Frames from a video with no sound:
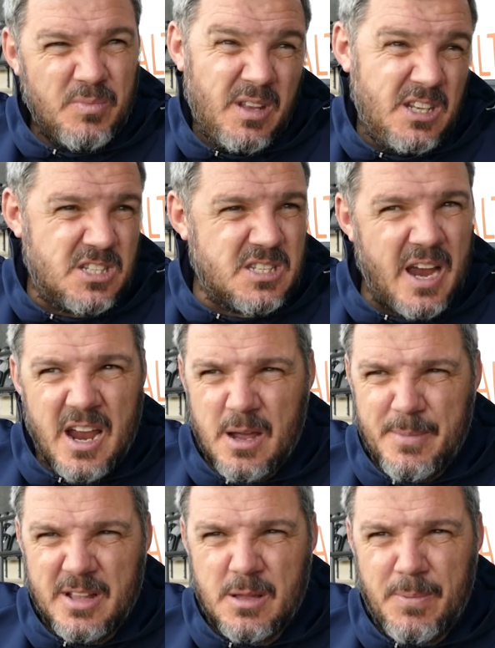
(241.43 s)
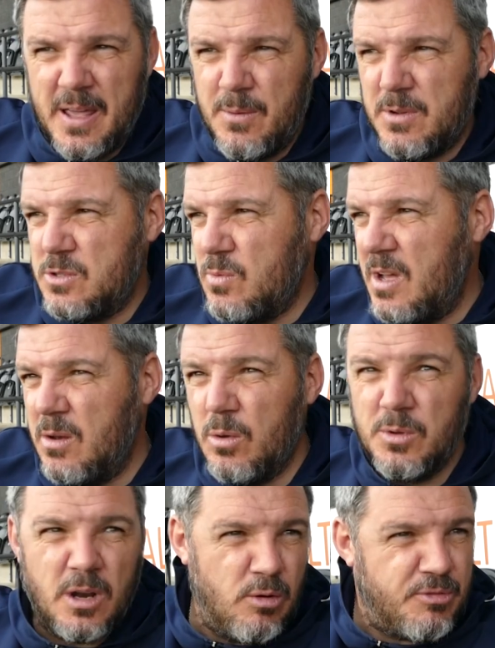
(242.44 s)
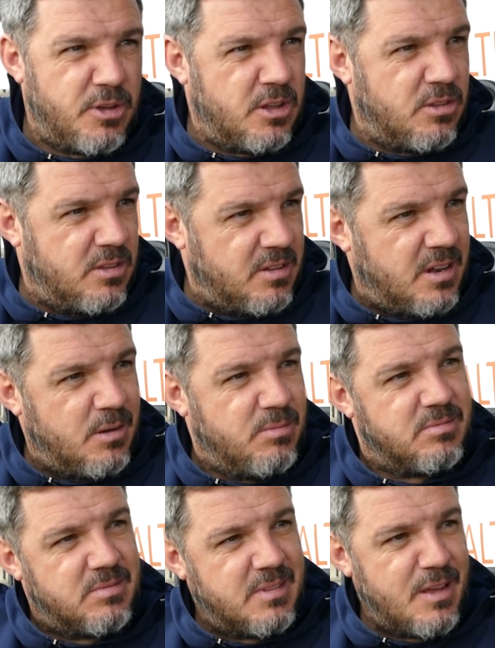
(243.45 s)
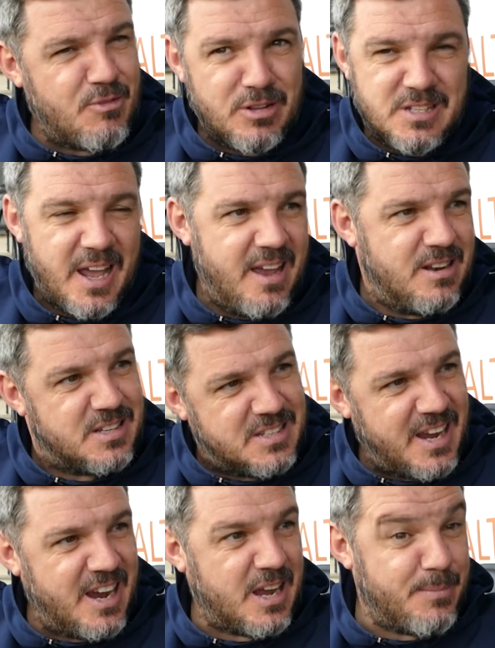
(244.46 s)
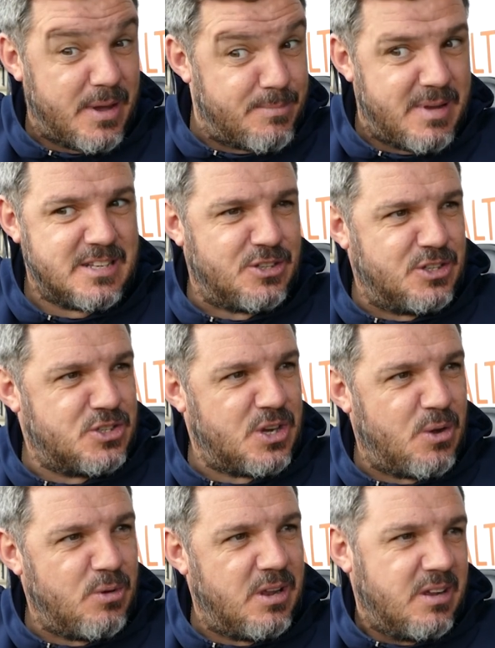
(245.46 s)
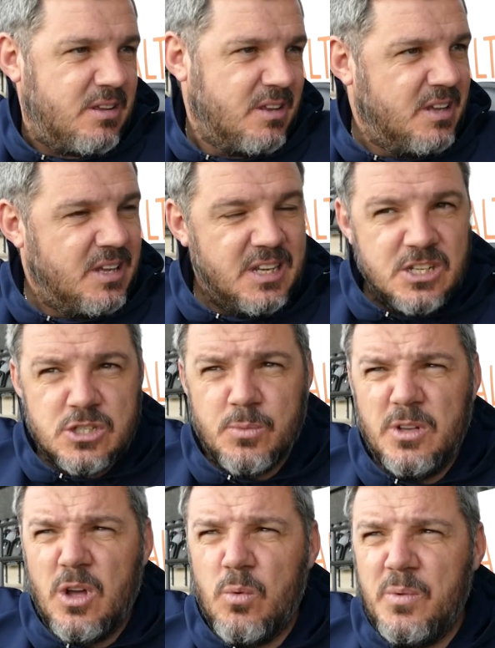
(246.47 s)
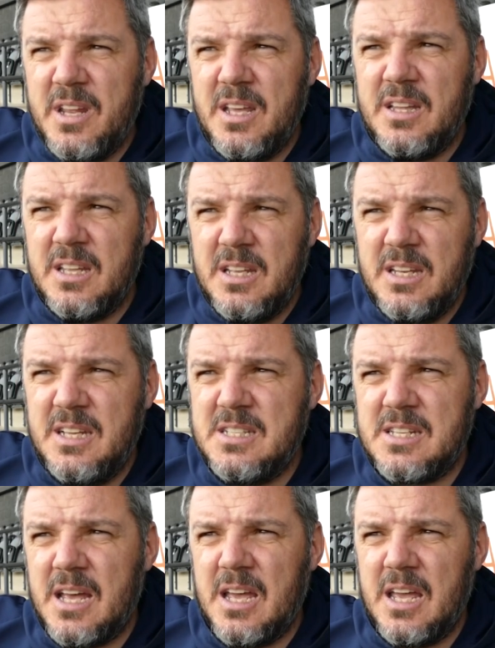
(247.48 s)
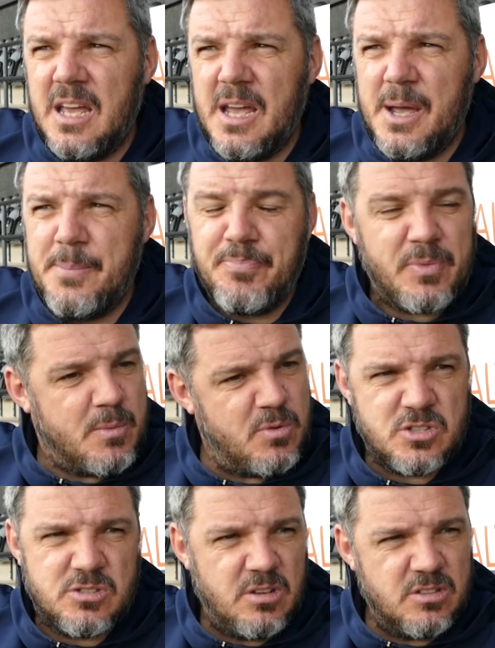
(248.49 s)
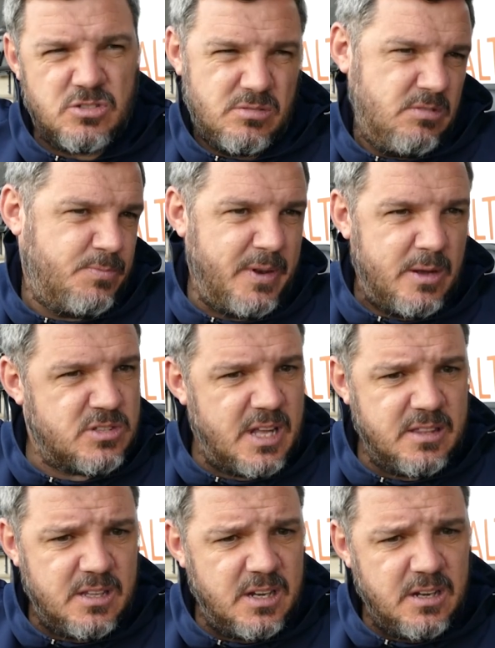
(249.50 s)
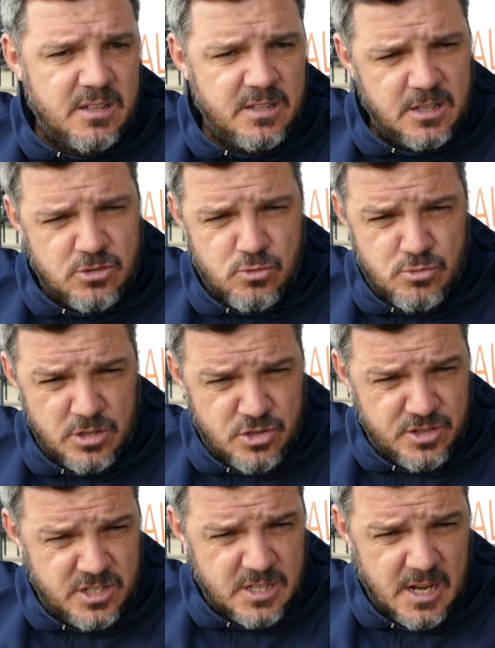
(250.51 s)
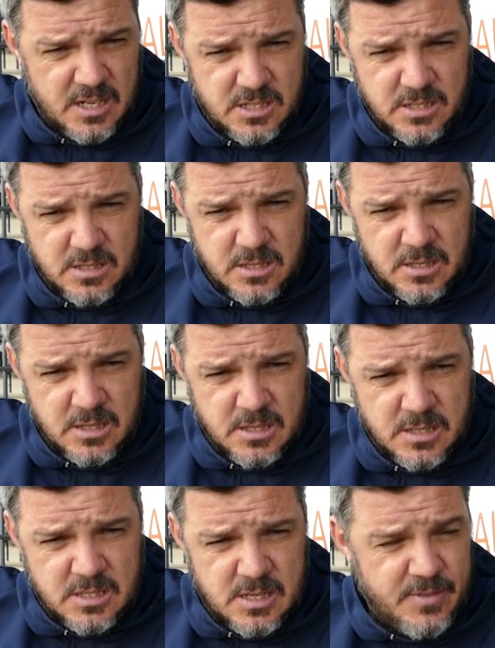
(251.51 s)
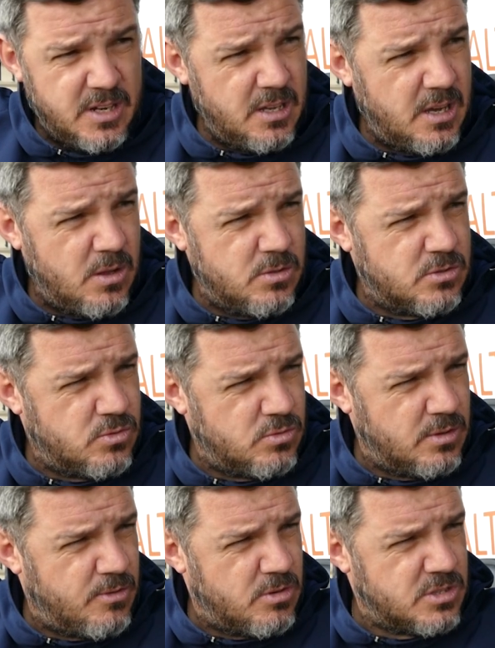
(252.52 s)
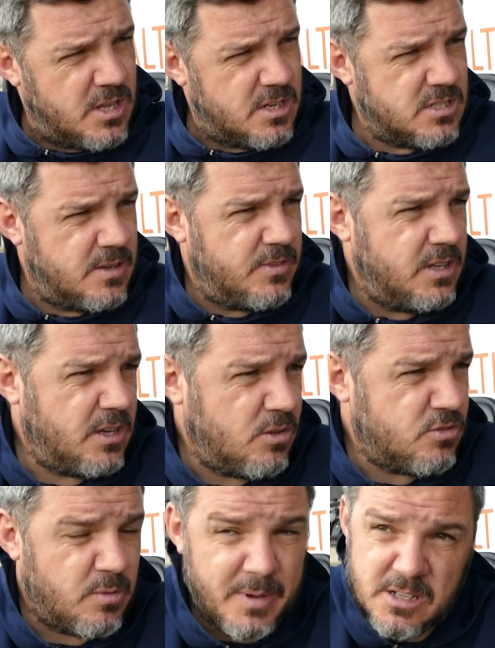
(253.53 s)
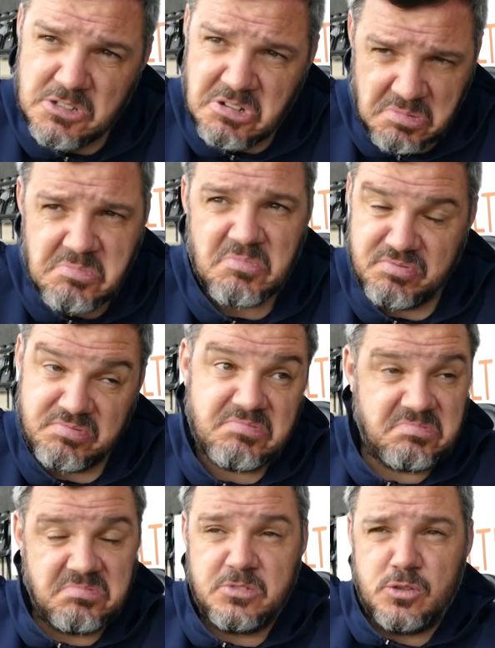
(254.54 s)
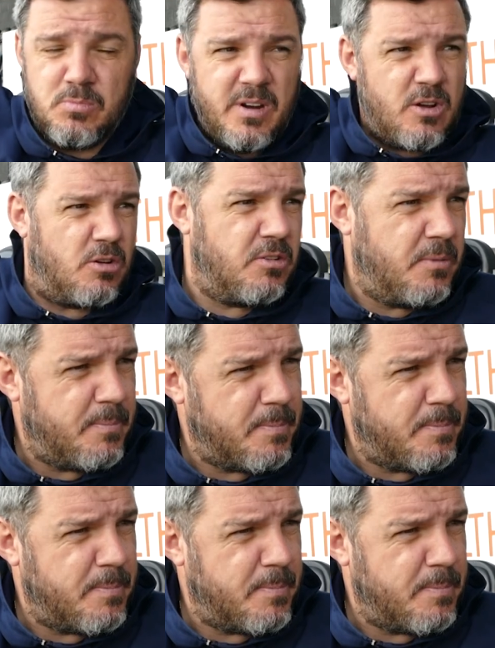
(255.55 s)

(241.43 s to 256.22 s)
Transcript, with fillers: He needs a target man to play with as well. I would have loved it, you know. They've got Taylor as a target man, Maz on the shoulder. So we know what we need. He needs that. But he's been outstanding, and I think that's 23 starts and 17 goals, 24 starts, 17 goals for Maz. So some record.